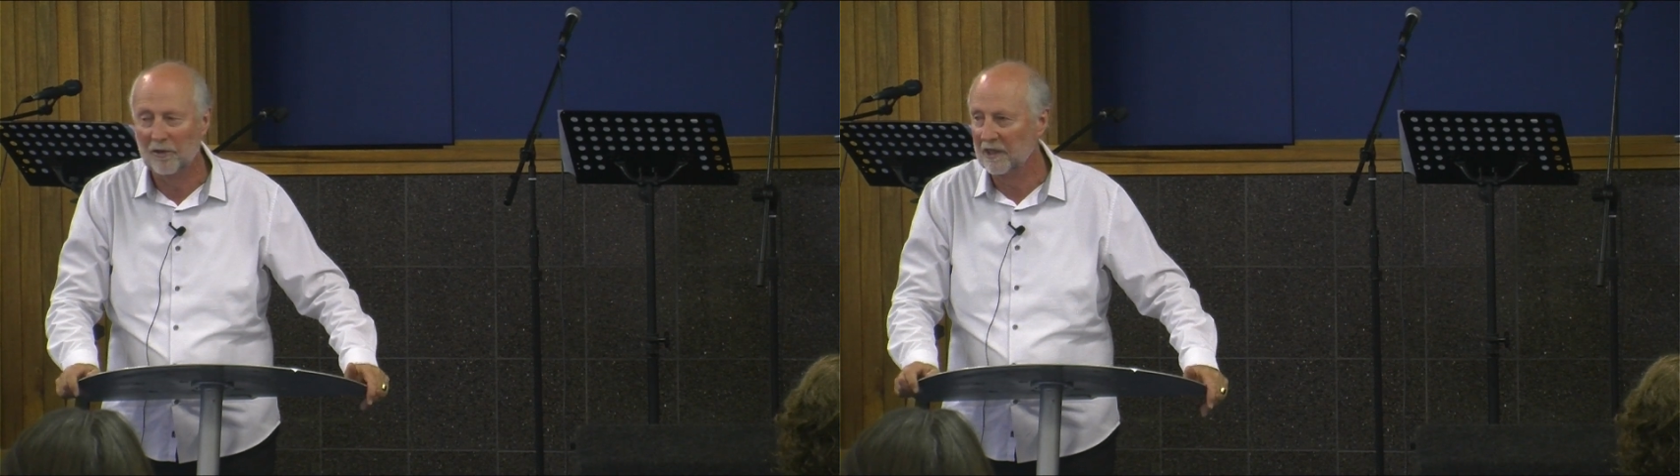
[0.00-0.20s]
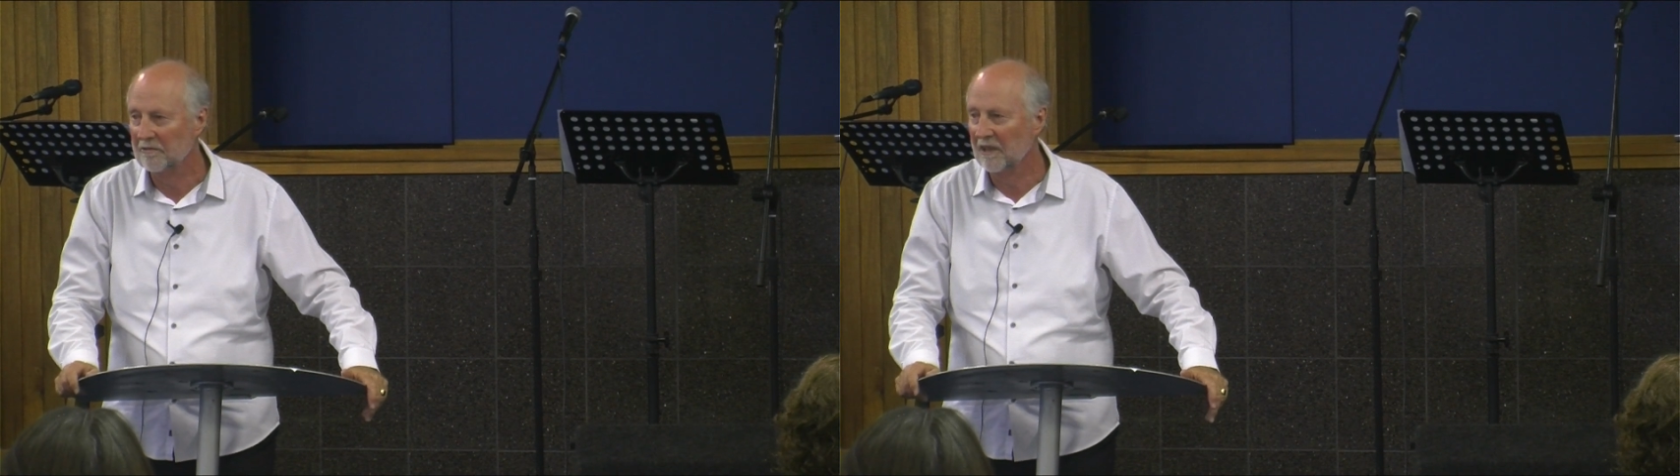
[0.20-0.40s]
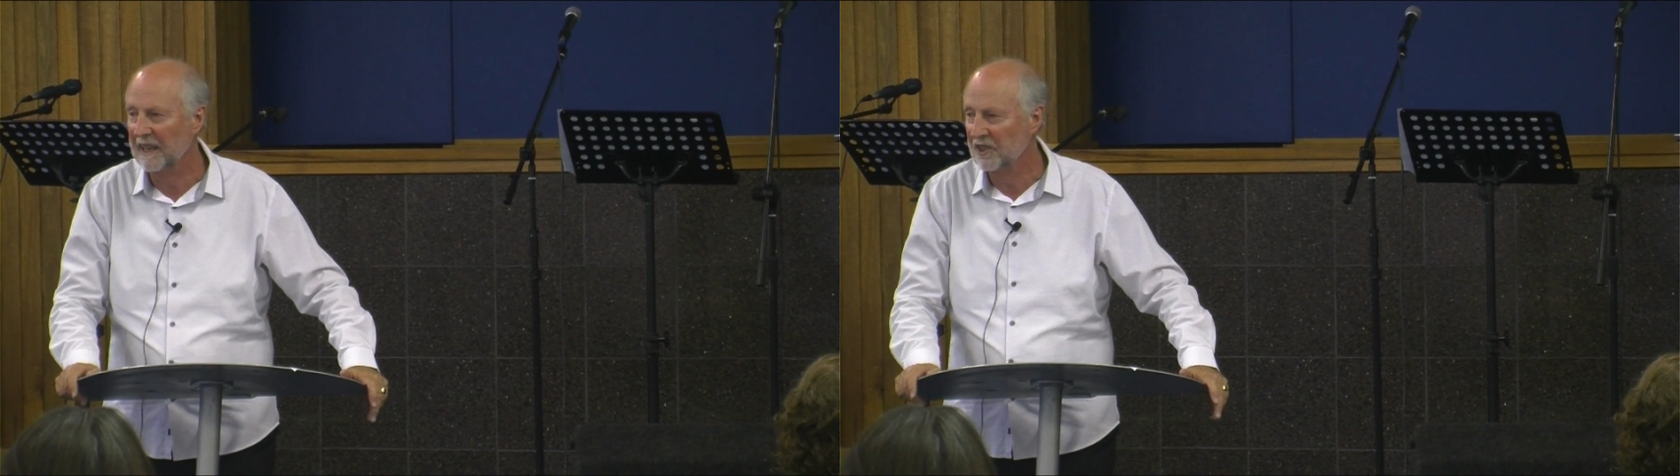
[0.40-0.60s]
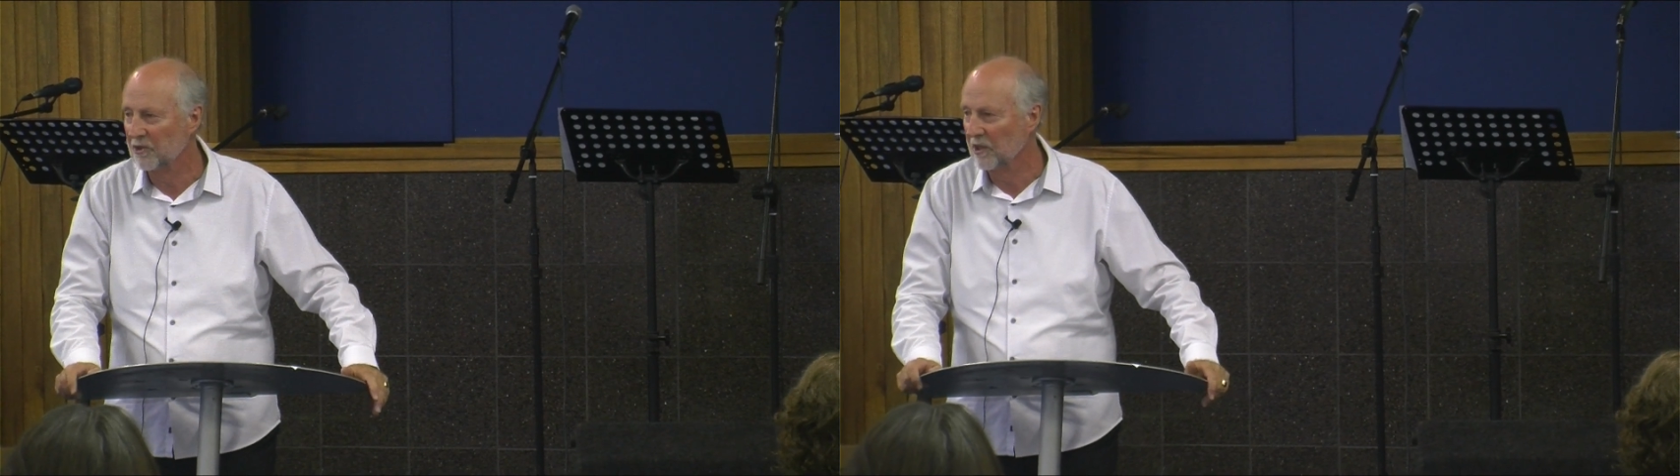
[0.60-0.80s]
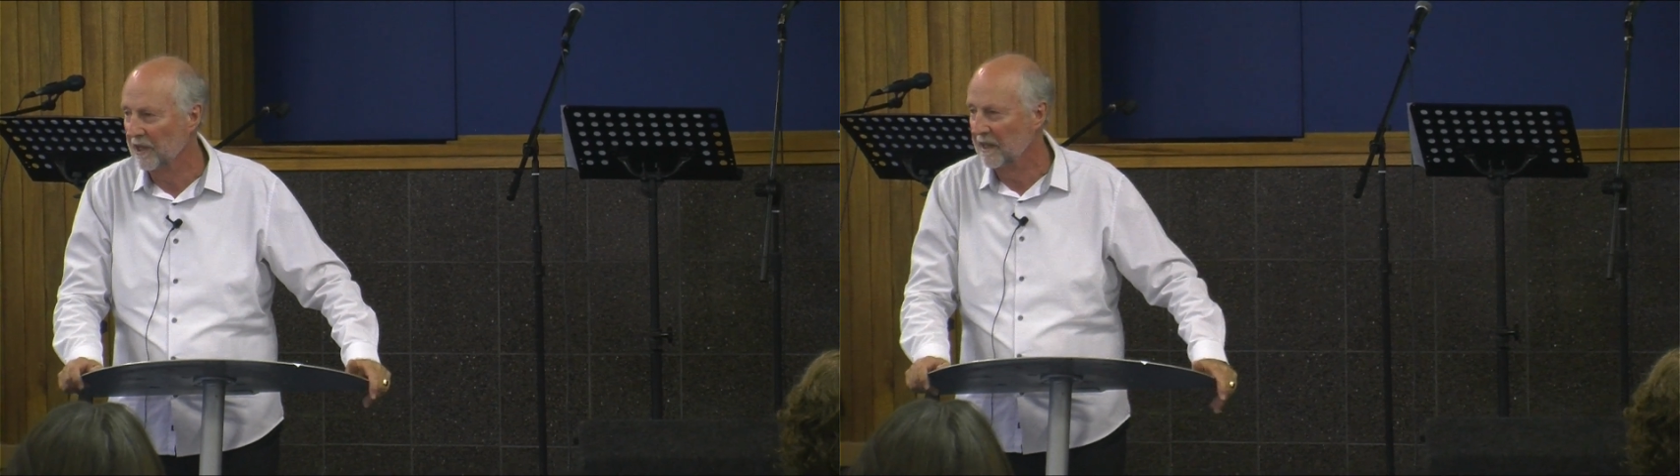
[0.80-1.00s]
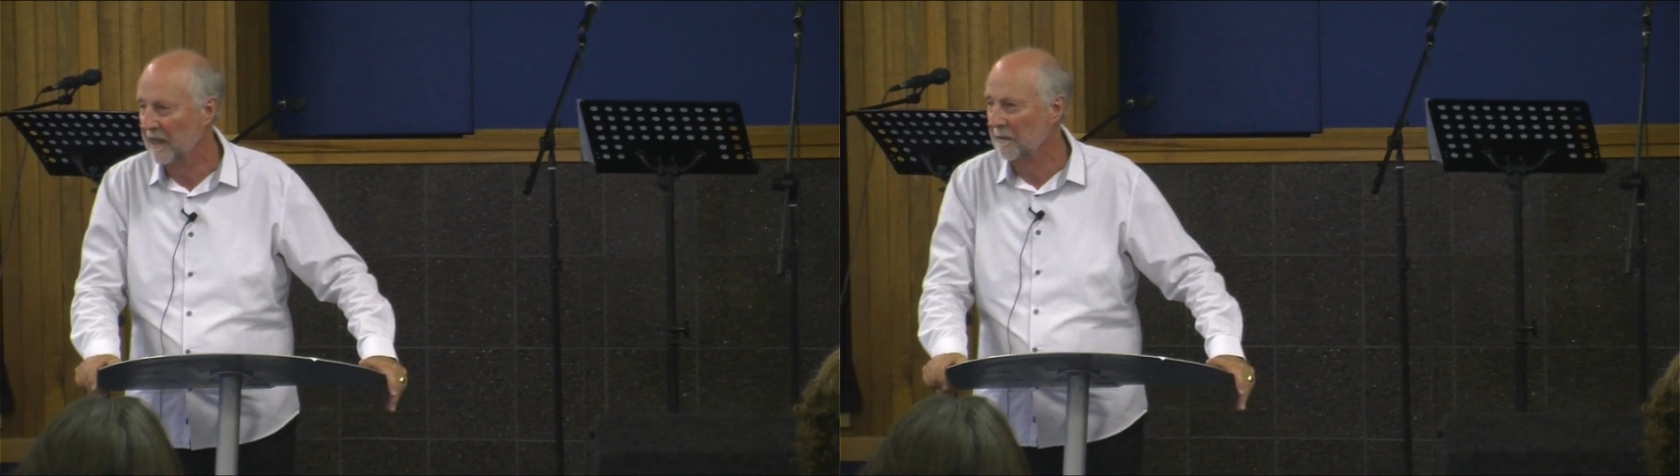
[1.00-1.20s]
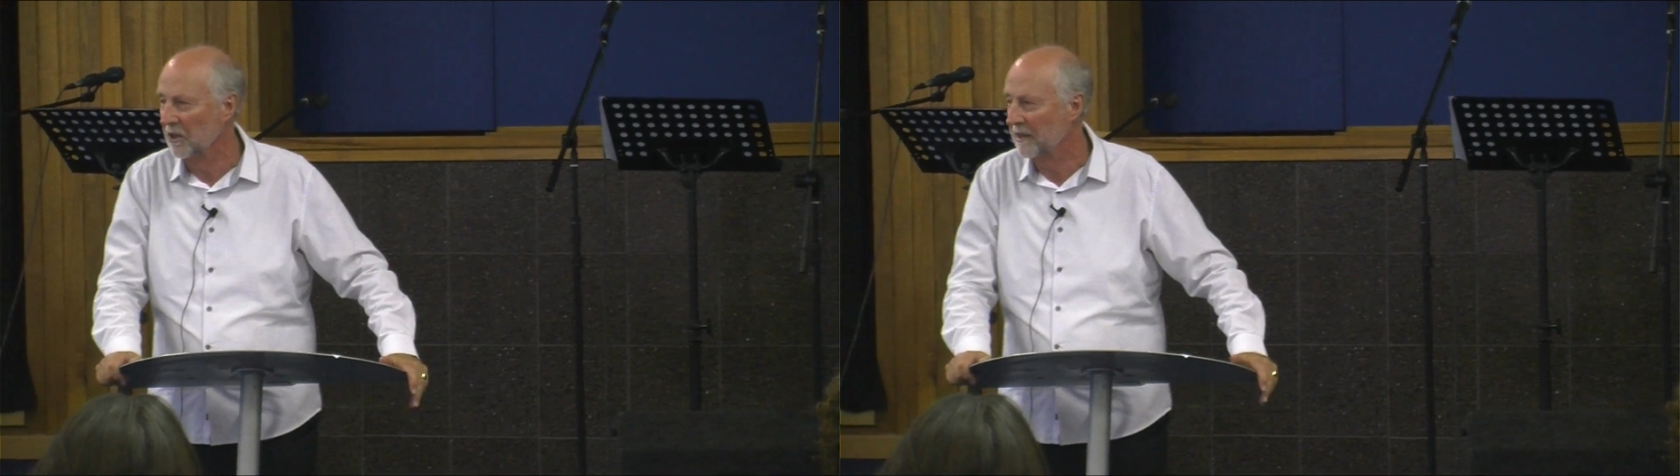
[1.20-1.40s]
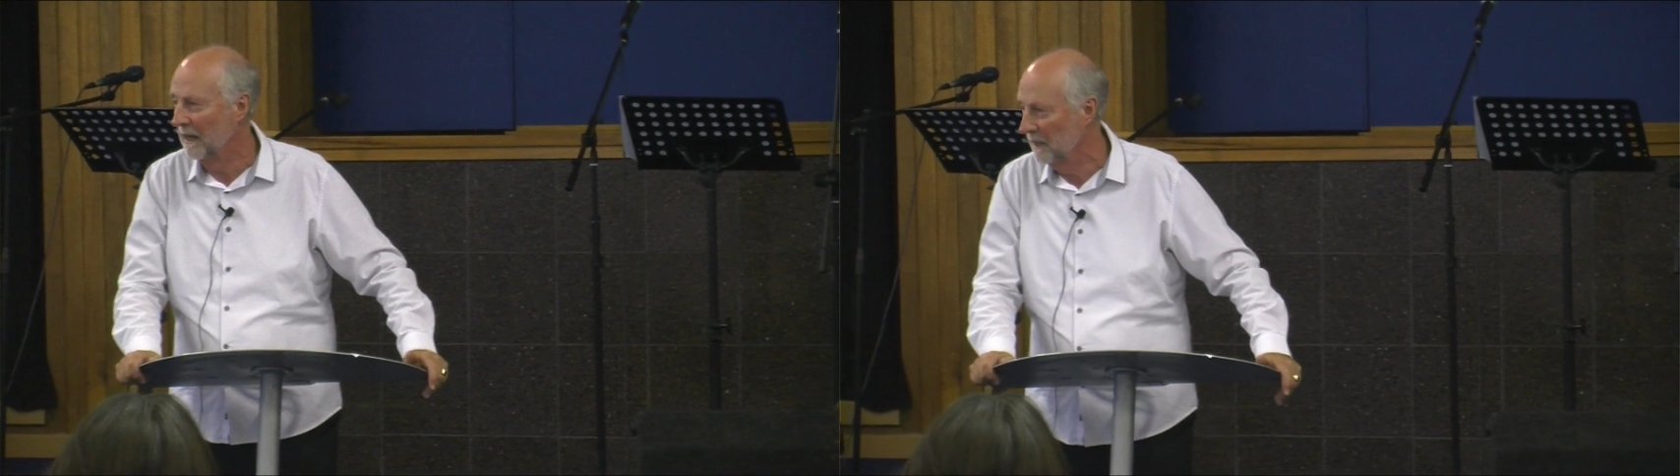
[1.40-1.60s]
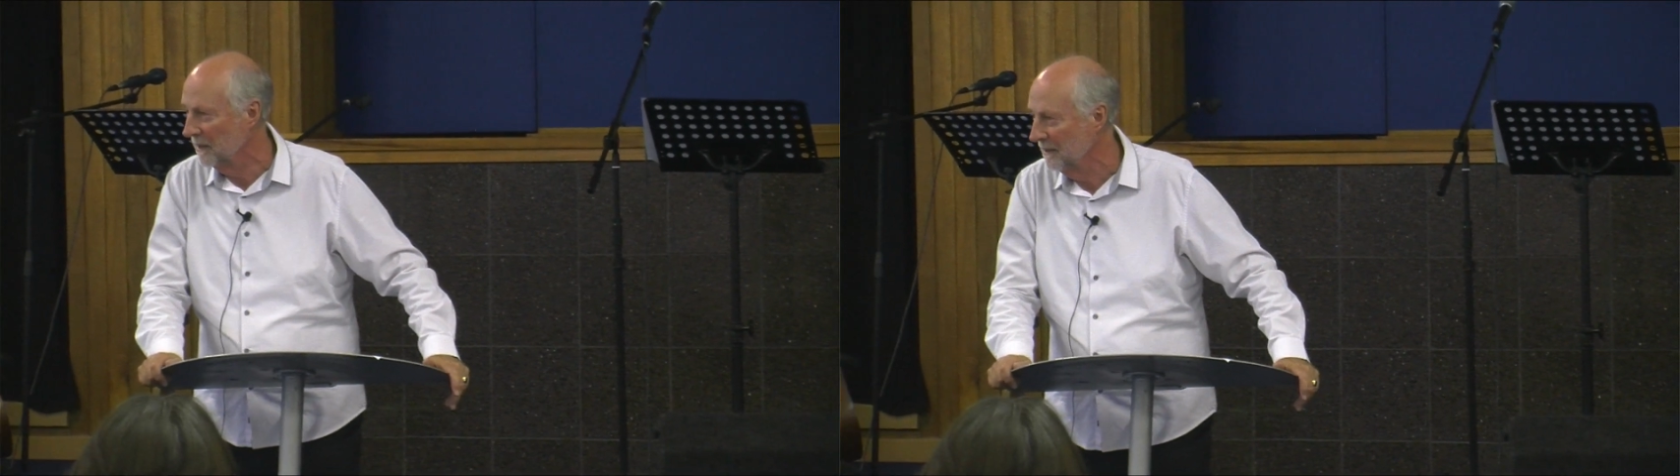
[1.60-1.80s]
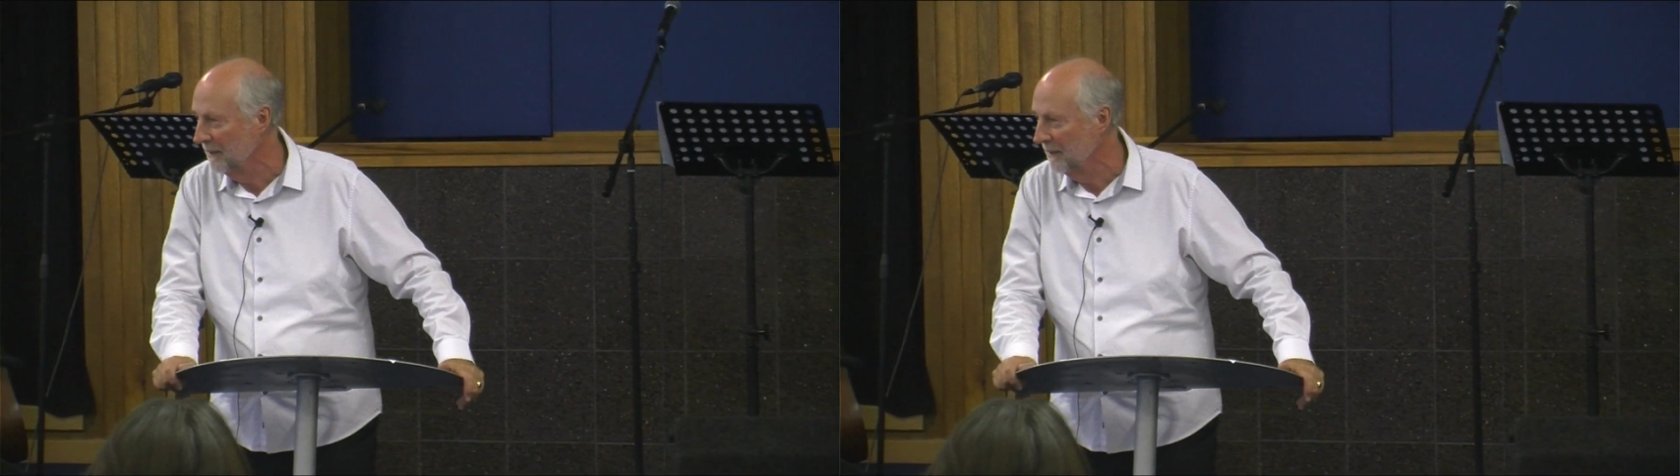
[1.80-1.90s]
You'll think, Ray's talking again, I'm not coming.